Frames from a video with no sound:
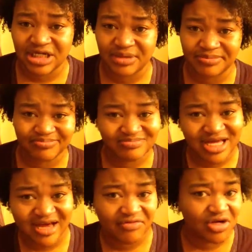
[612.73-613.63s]
I'm
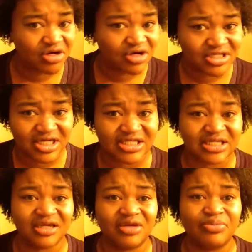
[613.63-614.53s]
having a hard time
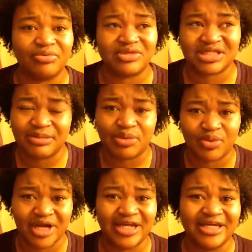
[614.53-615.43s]

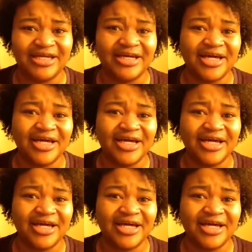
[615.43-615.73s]
separating